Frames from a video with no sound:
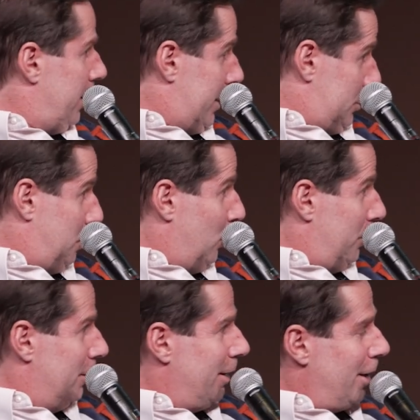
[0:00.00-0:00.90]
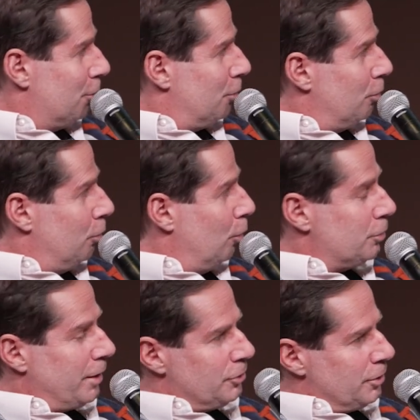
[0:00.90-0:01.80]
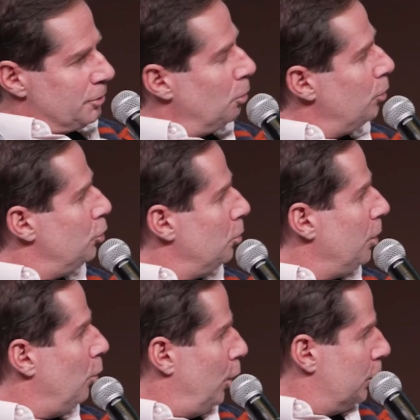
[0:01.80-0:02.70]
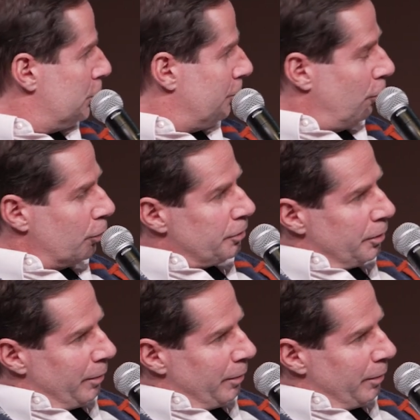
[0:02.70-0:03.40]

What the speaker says: as you pointed out, those are just going to be words for the